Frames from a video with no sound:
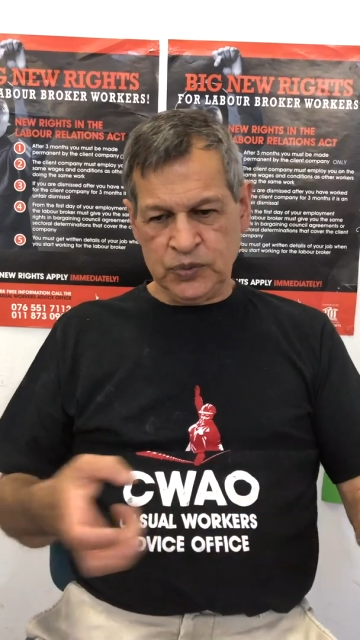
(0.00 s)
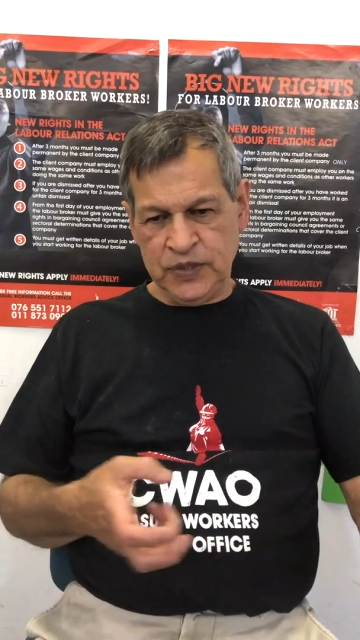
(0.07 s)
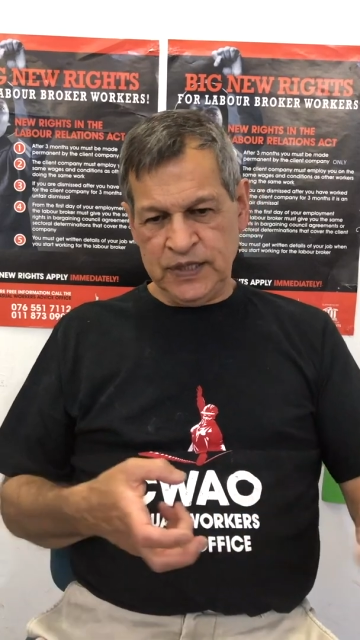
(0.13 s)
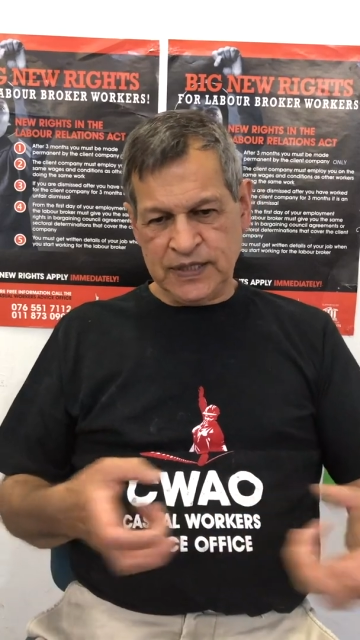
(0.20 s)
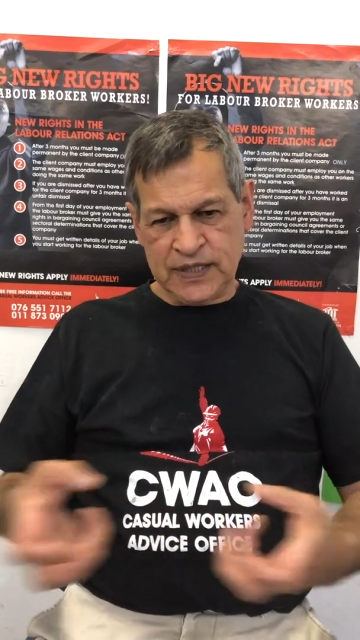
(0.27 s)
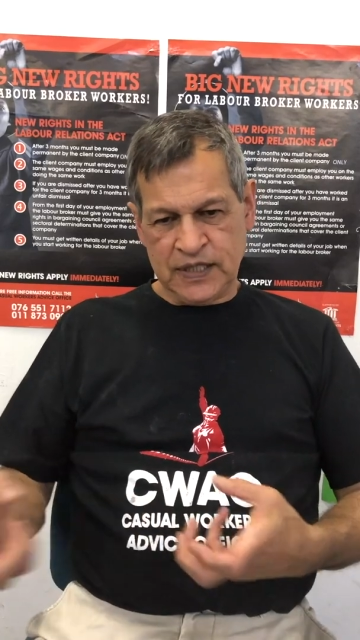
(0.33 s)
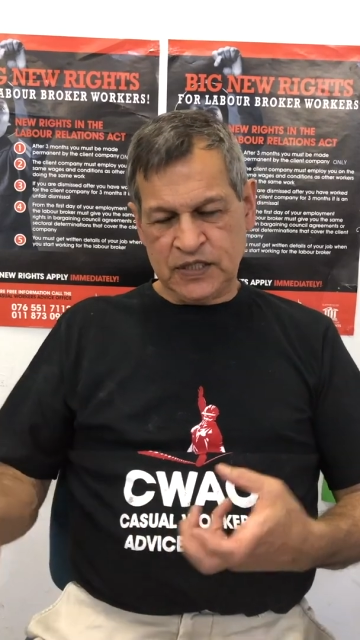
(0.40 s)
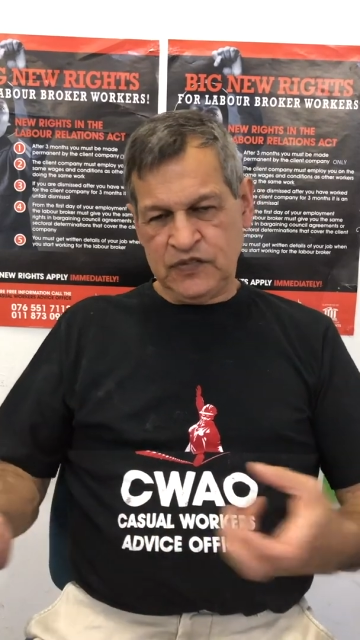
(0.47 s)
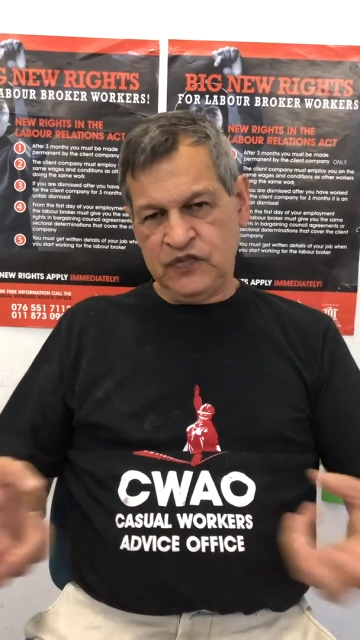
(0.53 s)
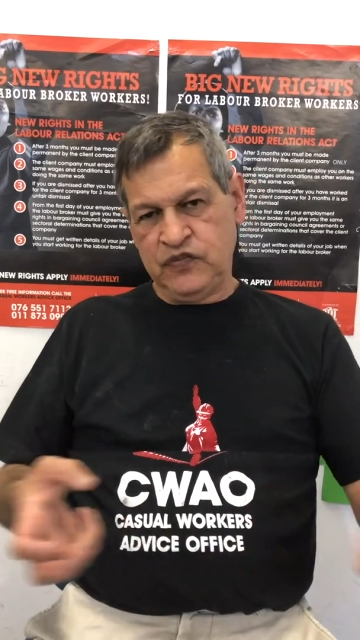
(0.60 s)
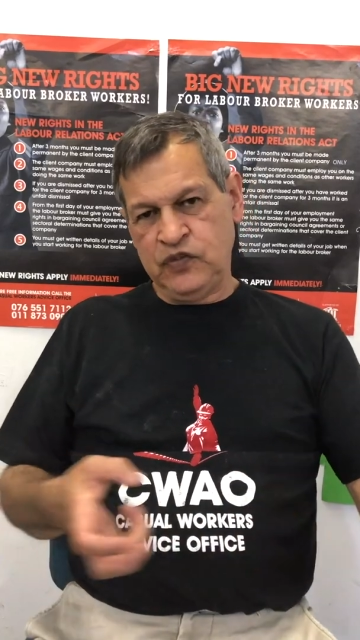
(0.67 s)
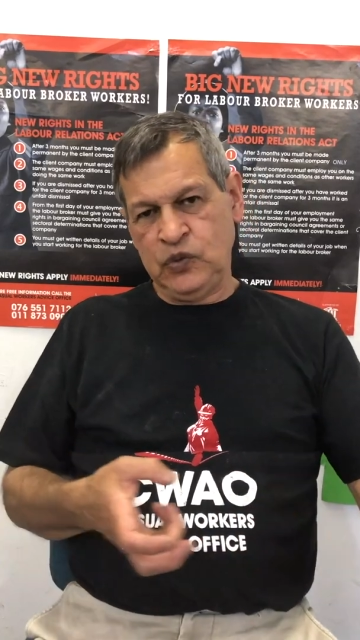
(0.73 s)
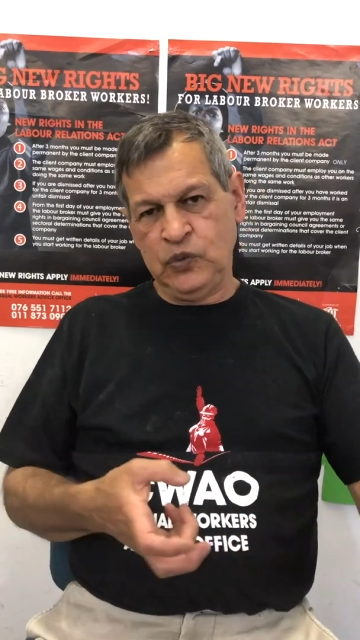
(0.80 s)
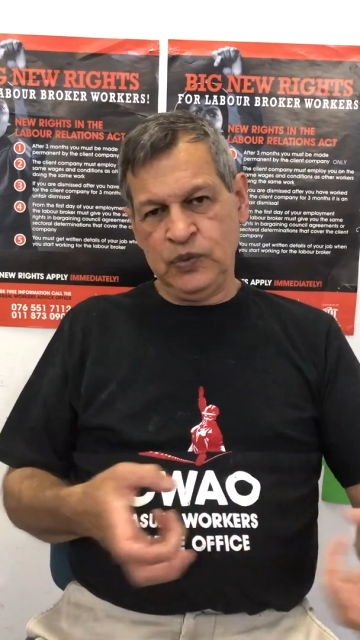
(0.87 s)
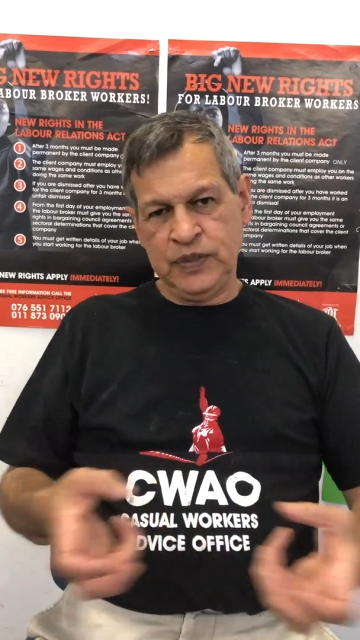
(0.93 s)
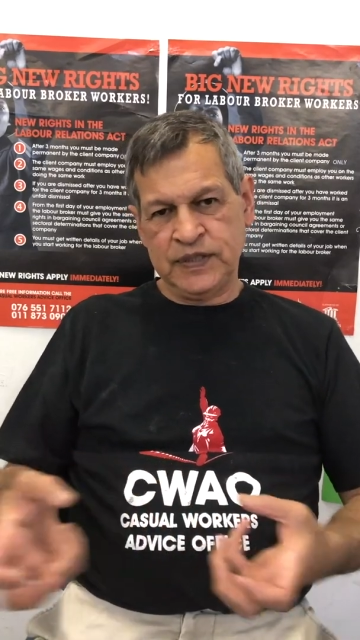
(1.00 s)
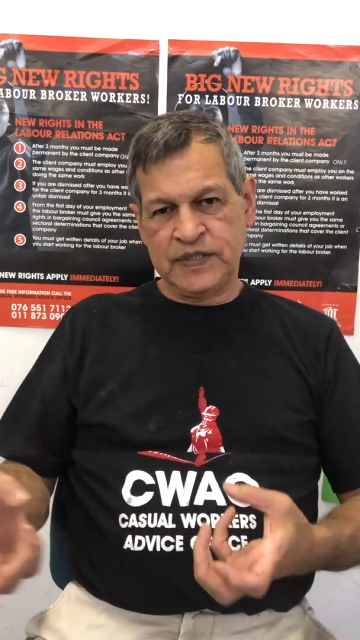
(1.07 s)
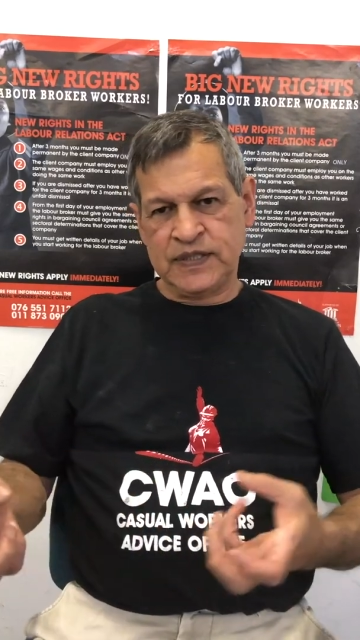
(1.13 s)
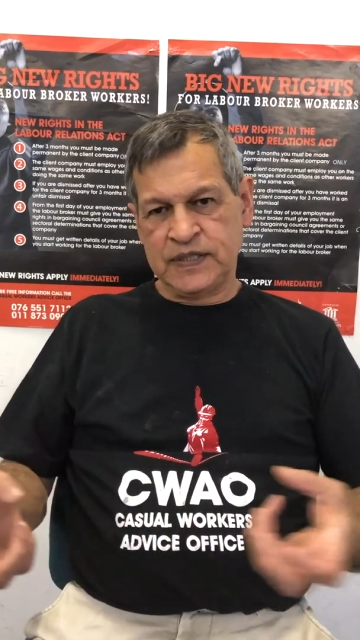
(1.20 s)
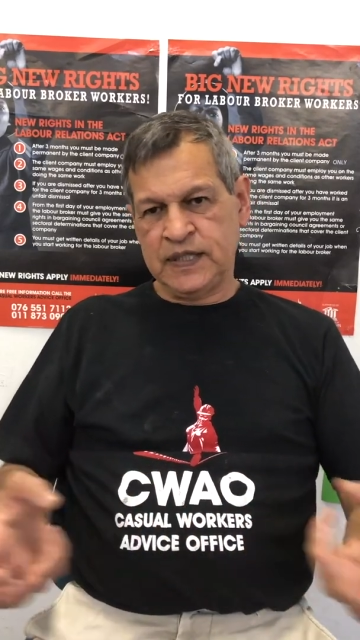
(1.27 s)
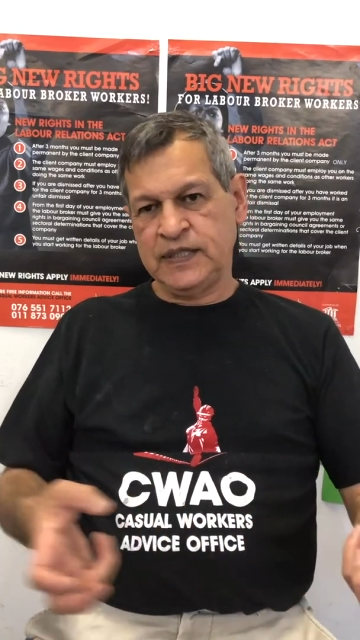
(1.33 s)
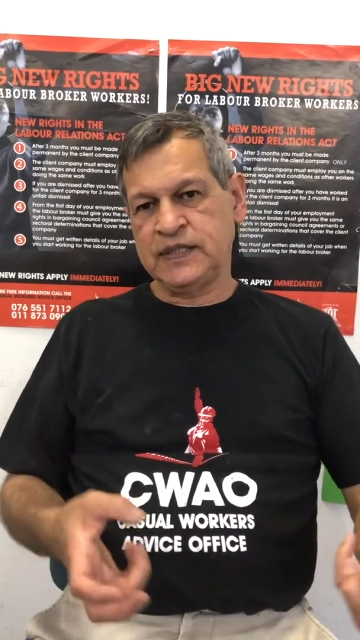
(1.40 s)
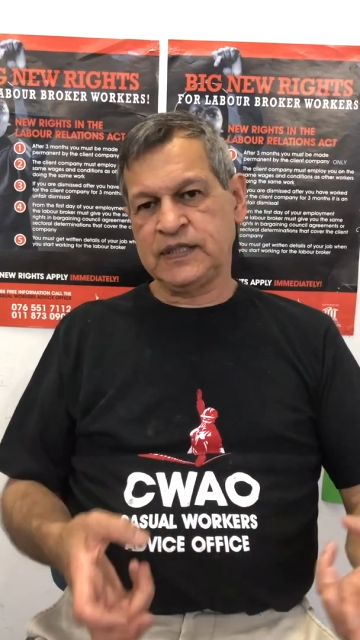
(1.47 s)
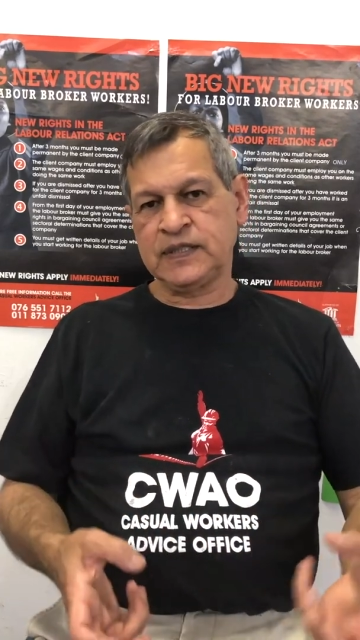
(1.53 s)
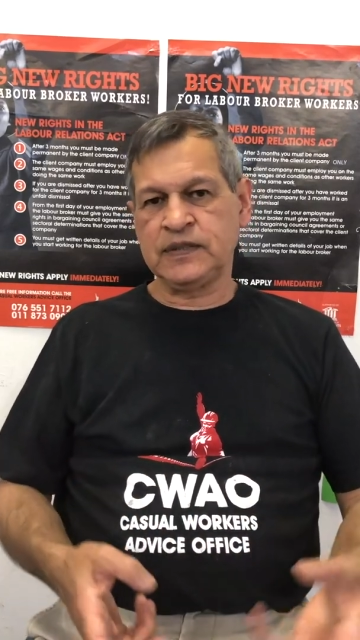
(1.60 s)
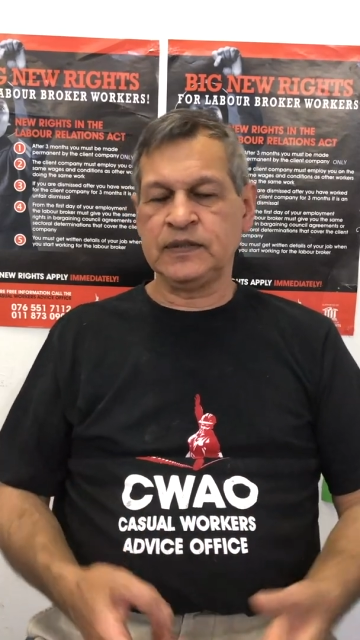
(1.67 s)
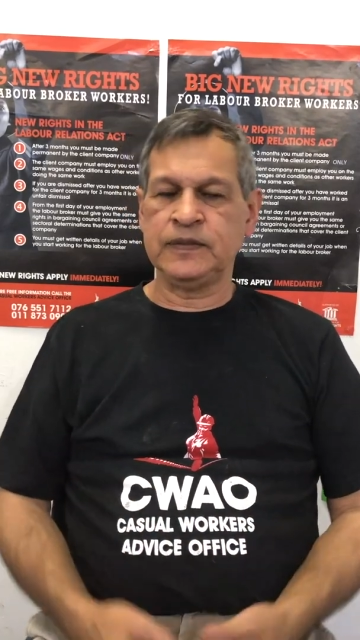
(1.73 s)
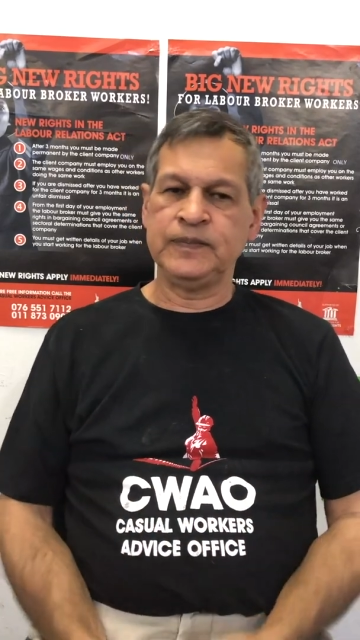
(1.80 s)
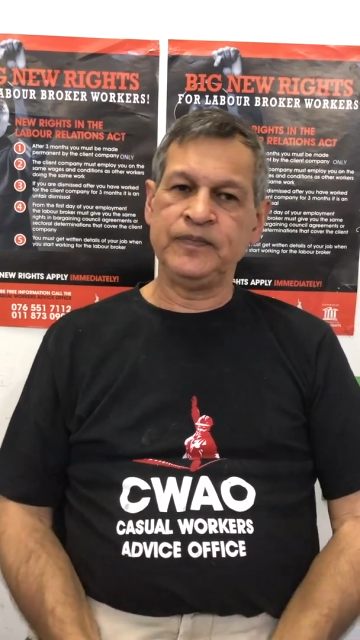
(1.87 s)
we're in such a fluid state still.